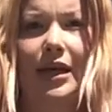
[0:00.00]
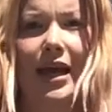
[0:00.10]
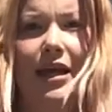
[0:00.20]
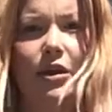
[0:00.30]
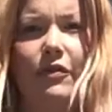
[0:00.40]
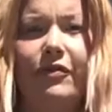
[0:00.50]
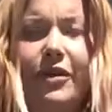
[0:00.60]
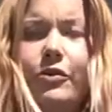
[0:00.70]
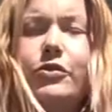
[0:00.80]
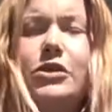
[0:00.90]
Can you feel
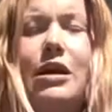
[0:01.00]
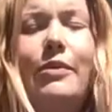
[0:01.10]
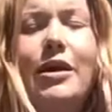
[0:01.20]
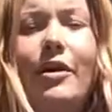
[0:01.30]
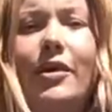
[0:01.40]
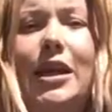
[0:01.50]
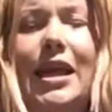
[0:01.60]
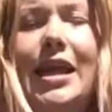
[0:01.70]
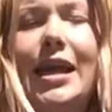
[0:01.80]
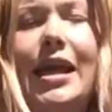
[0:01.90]
your tummy going
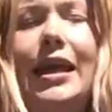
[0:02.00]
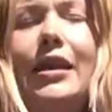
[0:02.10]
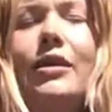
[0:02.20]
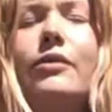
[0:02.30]
in